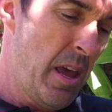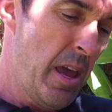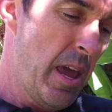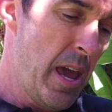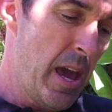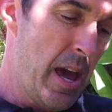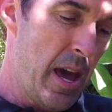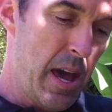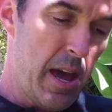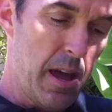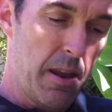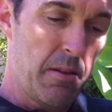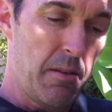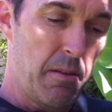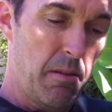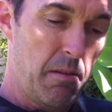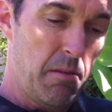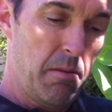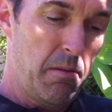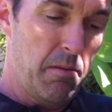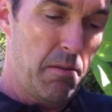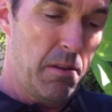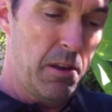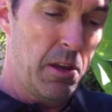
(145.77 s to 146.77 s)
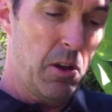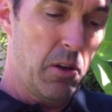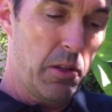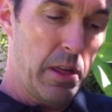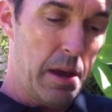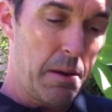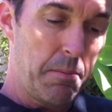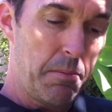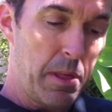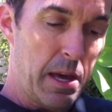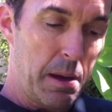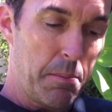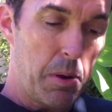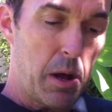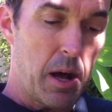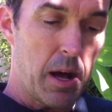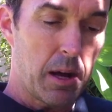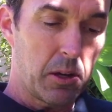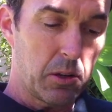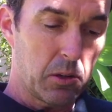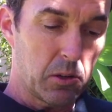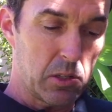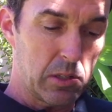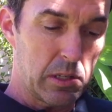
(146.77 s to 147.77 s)
and that
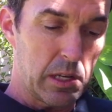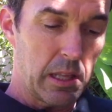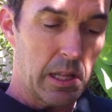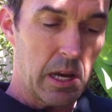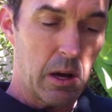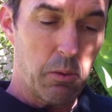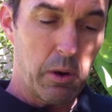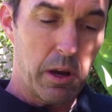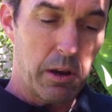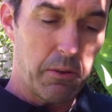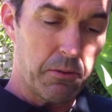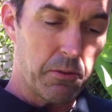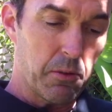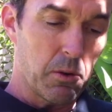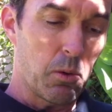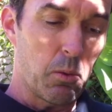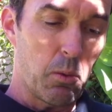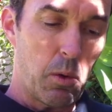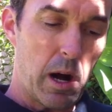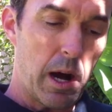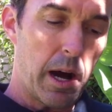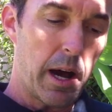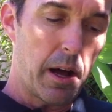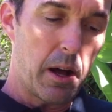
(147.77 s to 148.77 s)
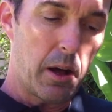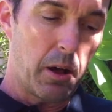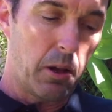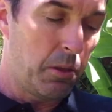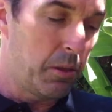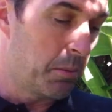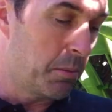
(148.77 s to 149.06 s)
pocket will stay that way for a while.